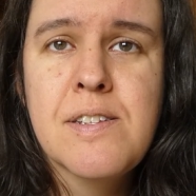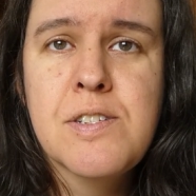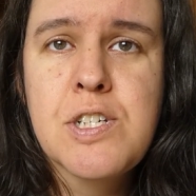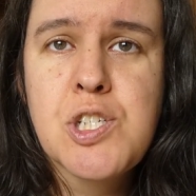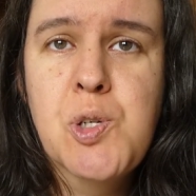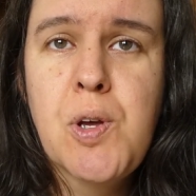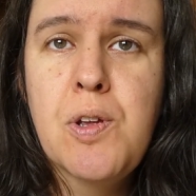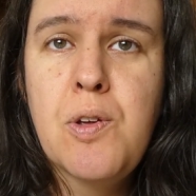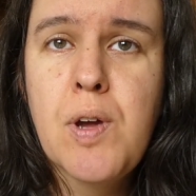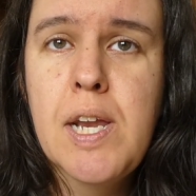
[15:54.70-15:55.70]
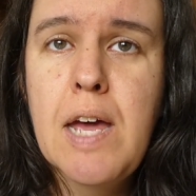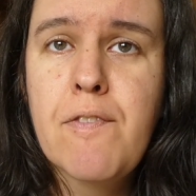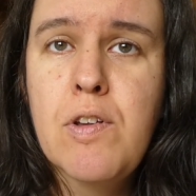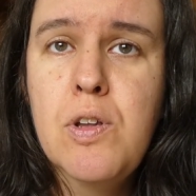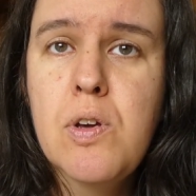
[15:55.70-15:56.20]
Just you can
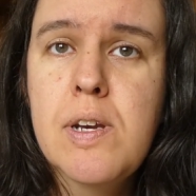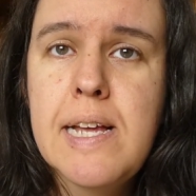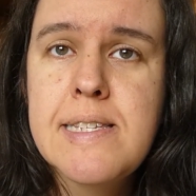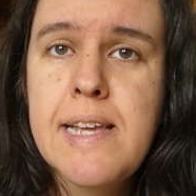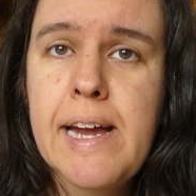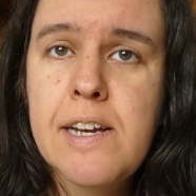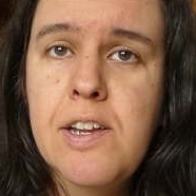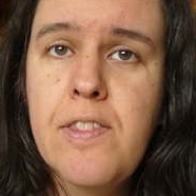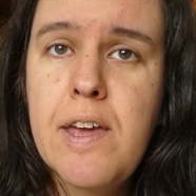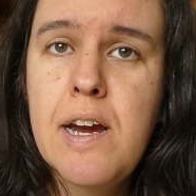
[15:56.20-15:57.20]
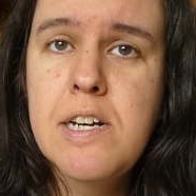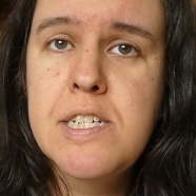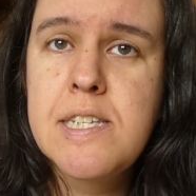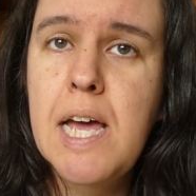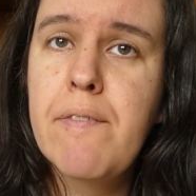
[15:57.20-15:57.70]
have a look. That's Agatha there.
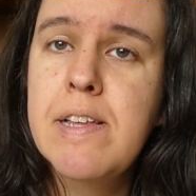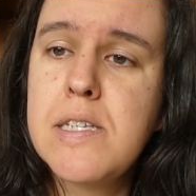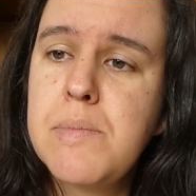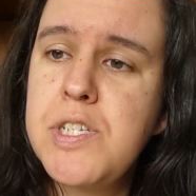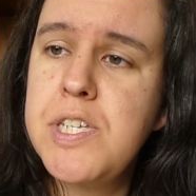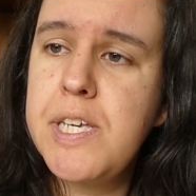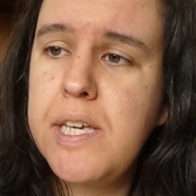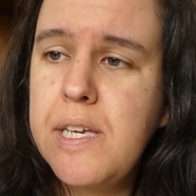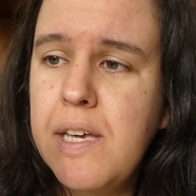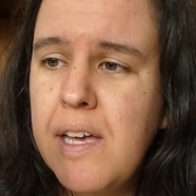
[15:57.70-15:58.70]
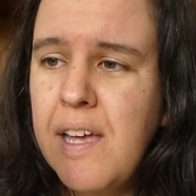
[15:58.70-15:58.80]
She's having some tea.